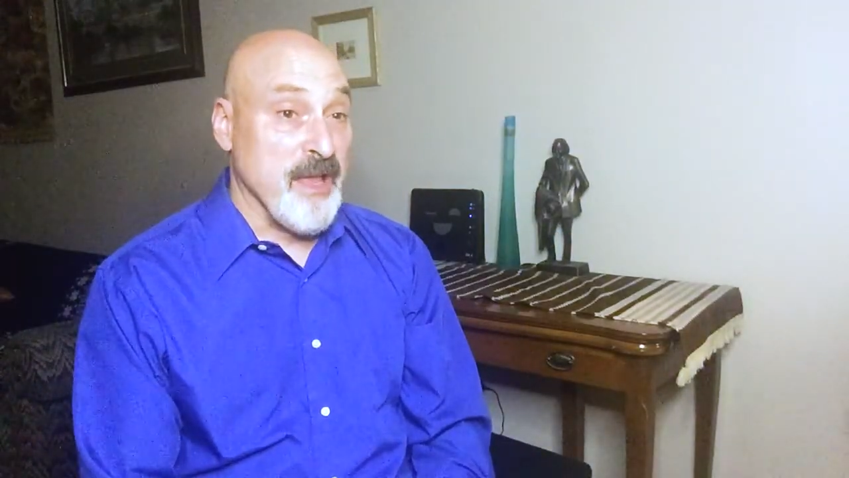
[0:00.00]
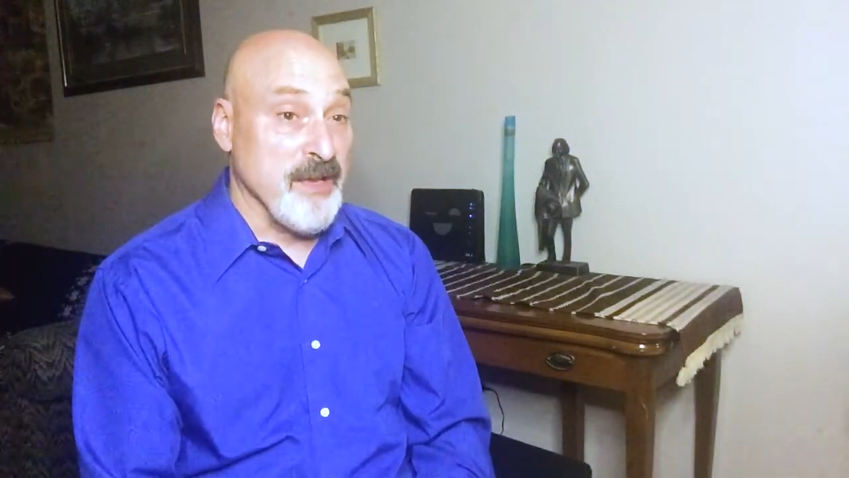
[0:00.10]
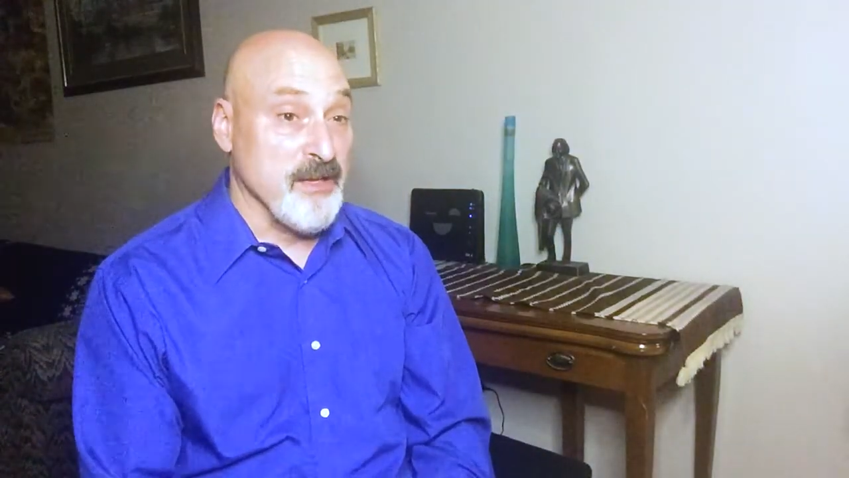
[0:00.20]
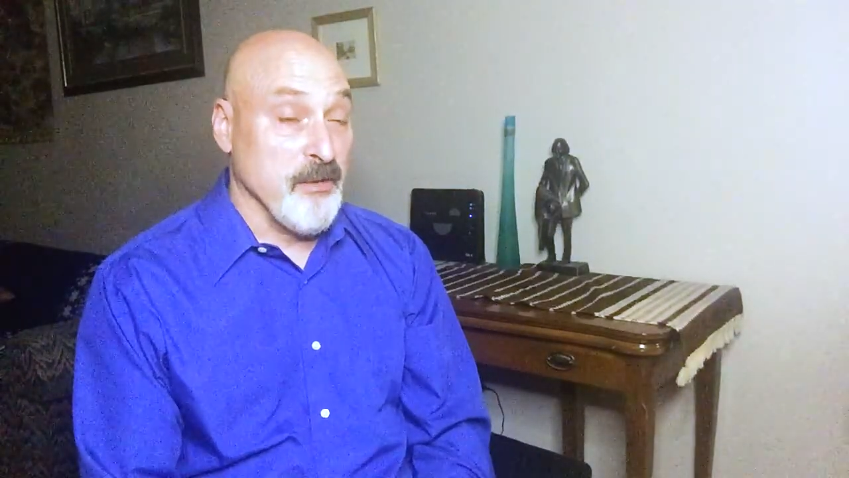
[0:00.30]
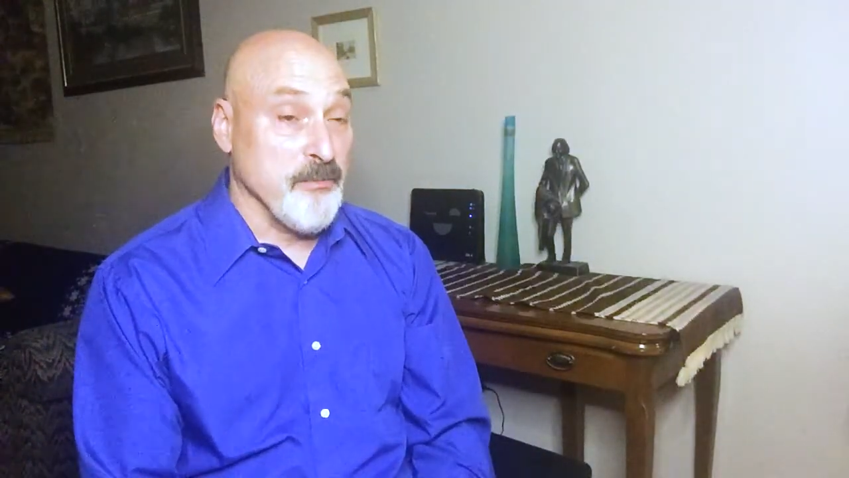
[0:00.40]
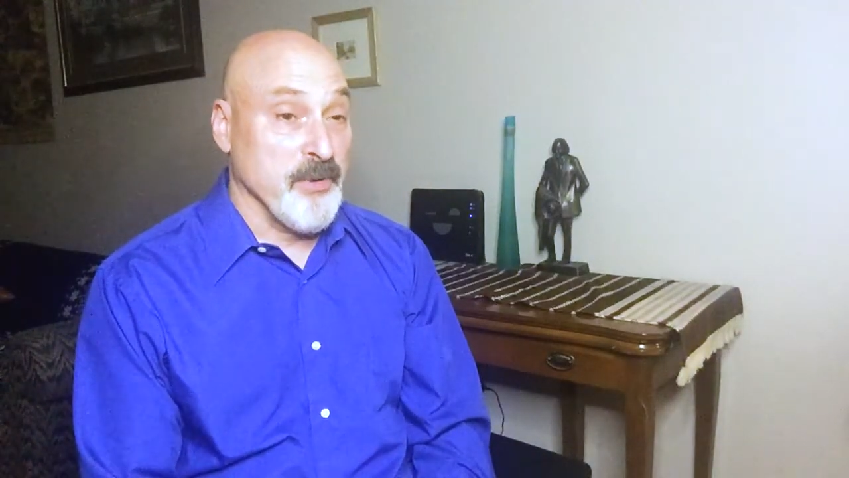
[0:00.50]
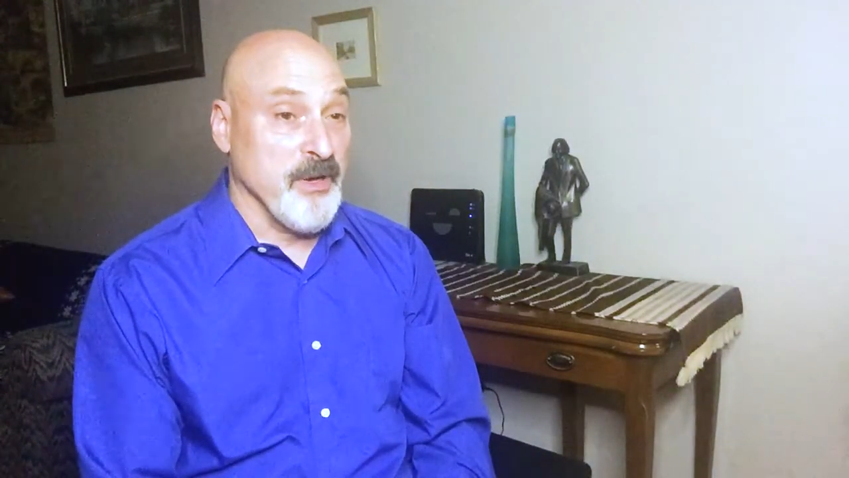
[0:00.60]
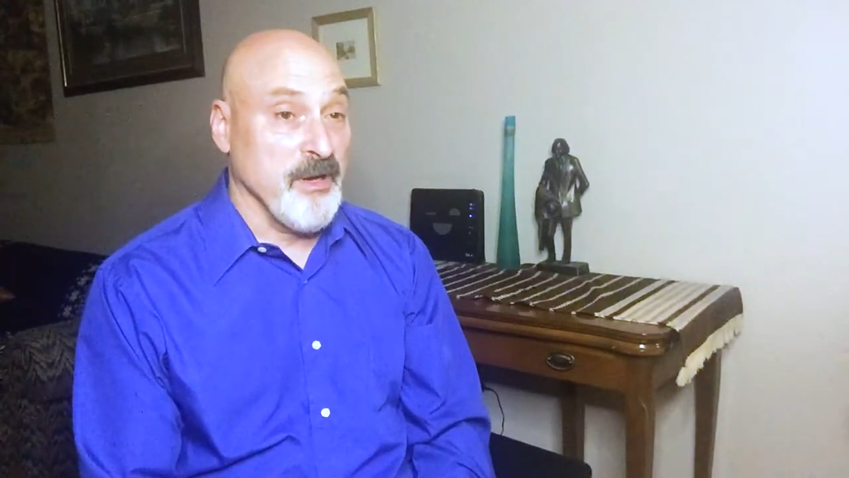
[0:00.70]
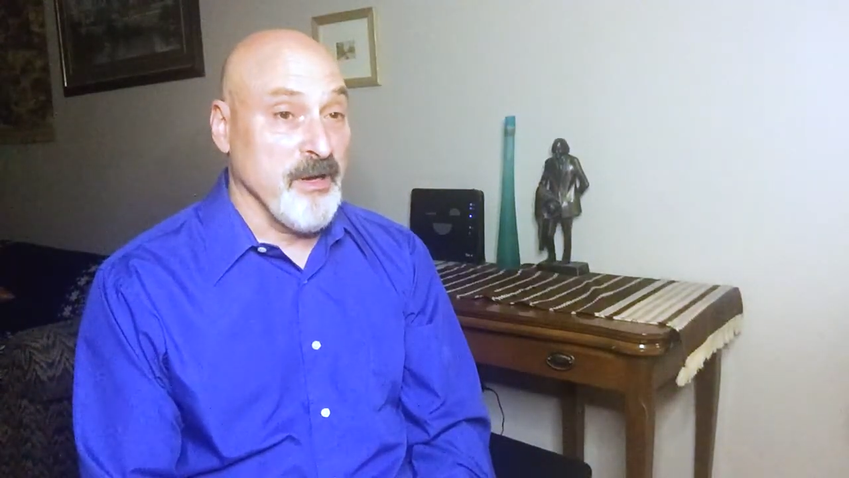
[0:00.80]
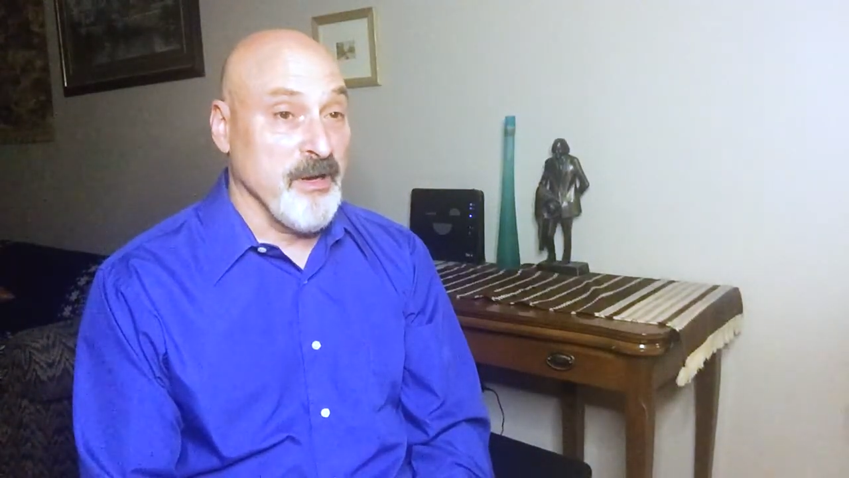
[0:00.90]
end up
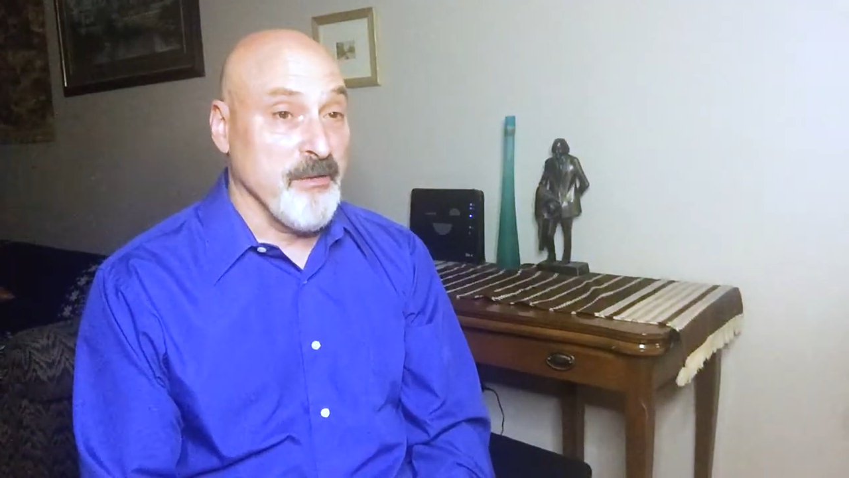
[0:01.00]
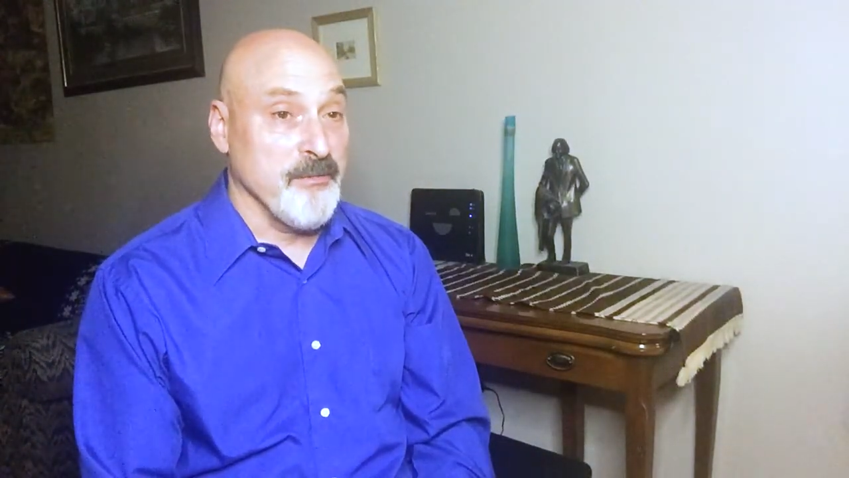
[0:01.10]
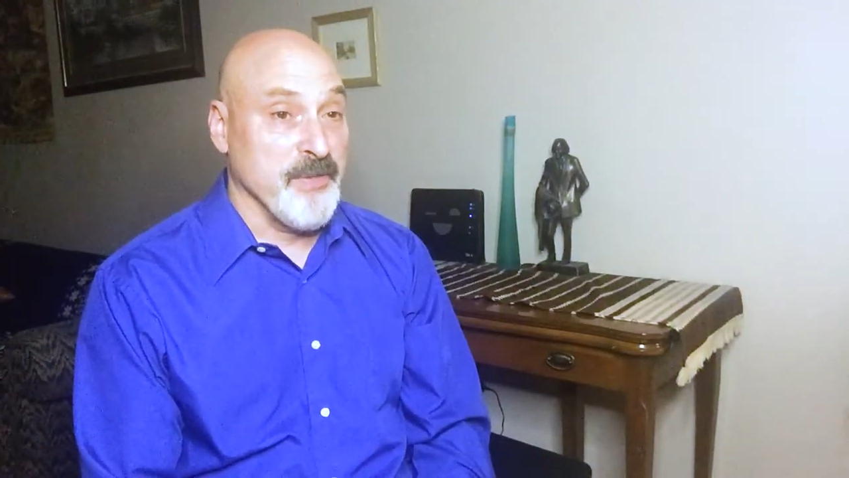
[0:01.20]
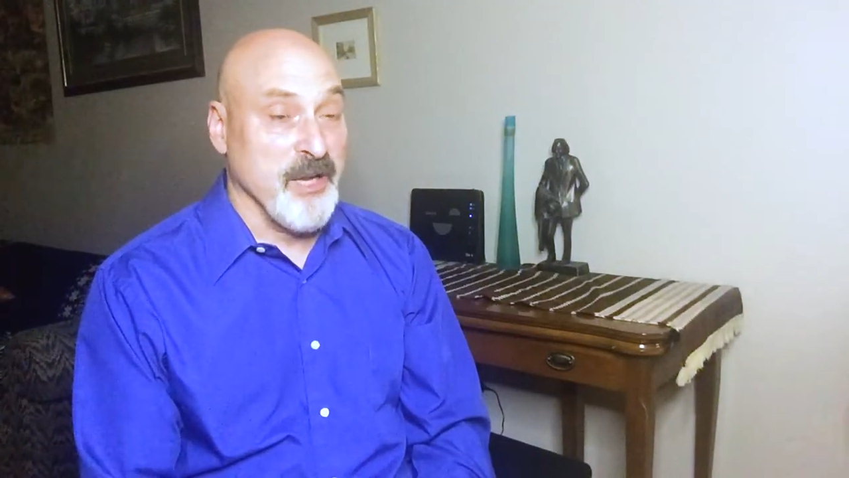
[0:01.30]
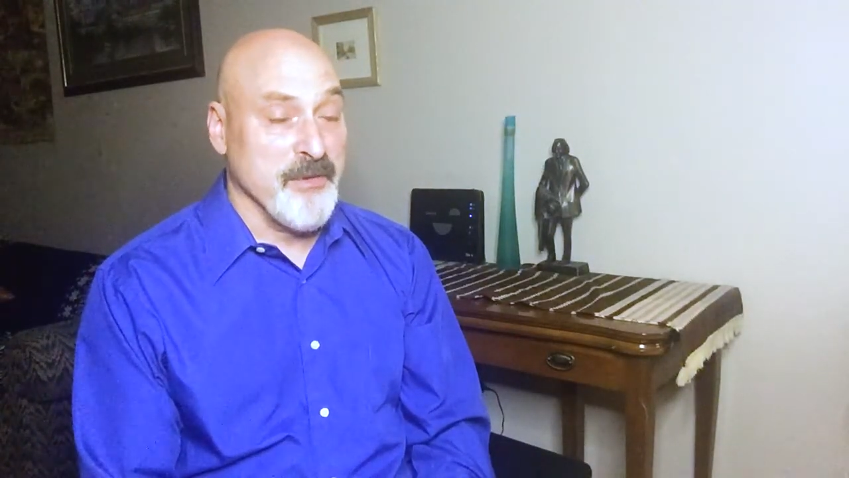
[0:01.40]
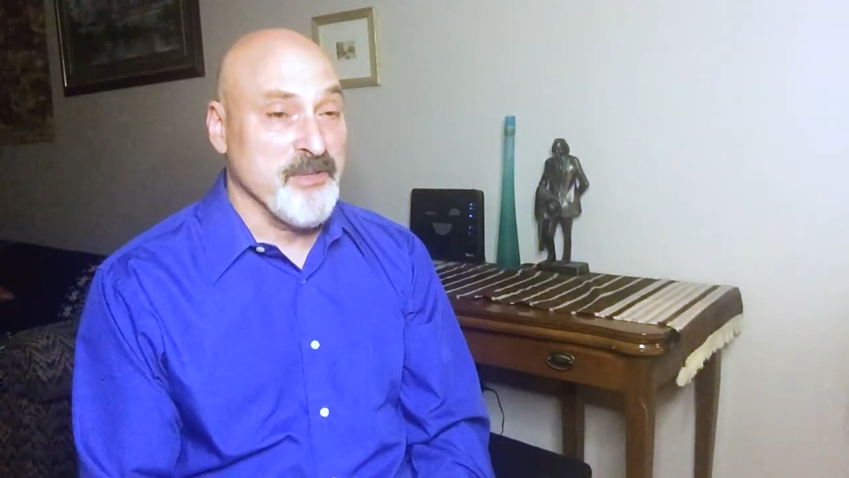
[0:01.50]
uh, becoming